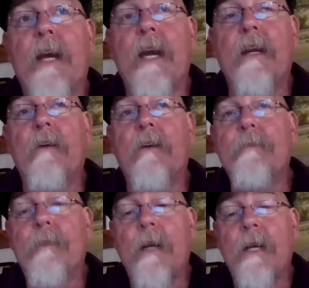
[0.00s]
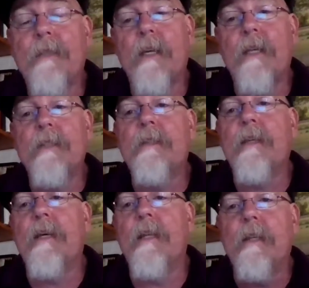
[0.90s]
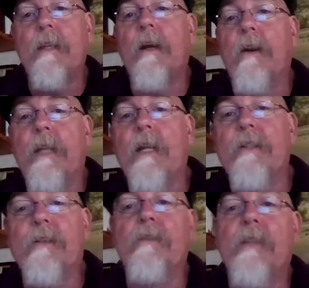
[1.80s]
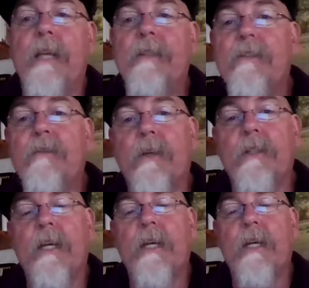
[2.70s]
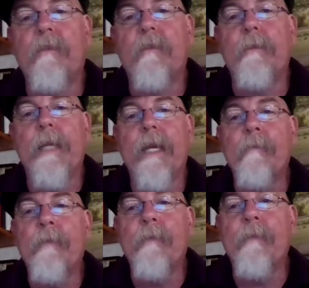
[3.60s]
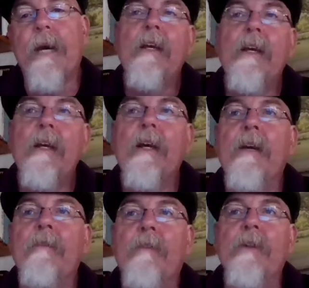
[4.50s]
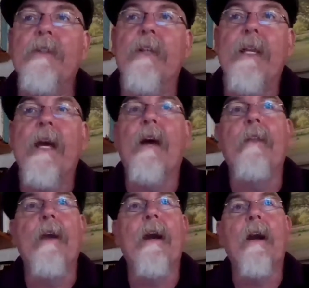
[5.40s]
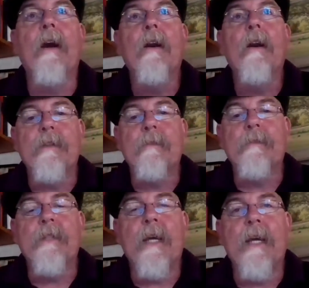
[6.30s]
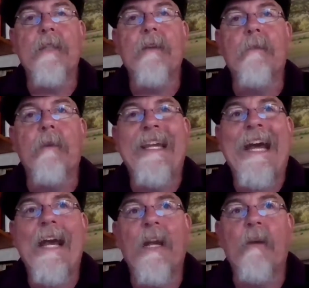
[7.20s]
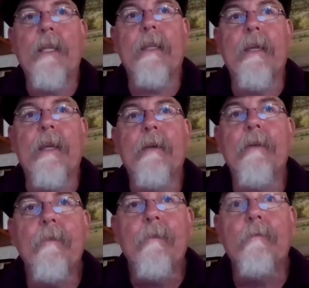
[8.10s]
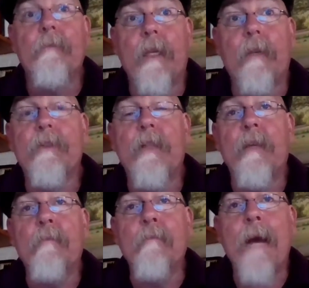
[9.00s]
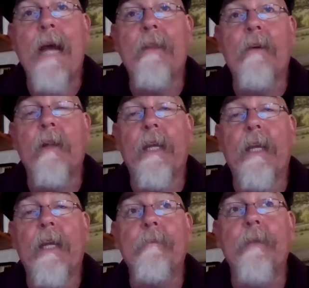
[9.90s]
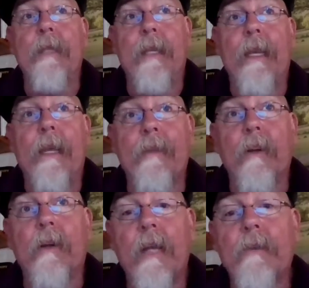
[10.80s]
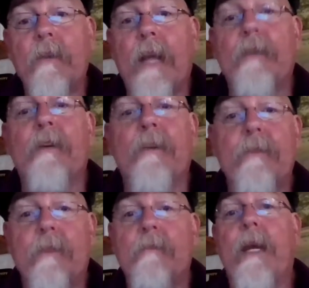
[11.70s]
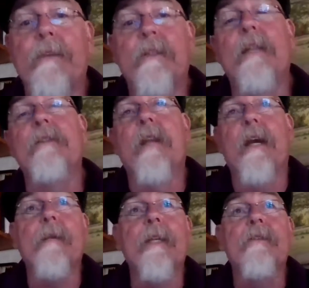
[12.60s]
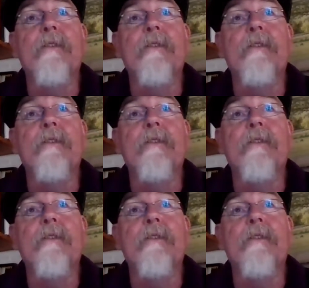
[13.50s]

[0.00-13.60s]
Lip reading: Act and going through this process, then archaeological sites, historic sites, should never be impacted. Unfortunately, down there were some sites that were inadequately studied by the oil and gas company and their contractors, and we had sites damaged.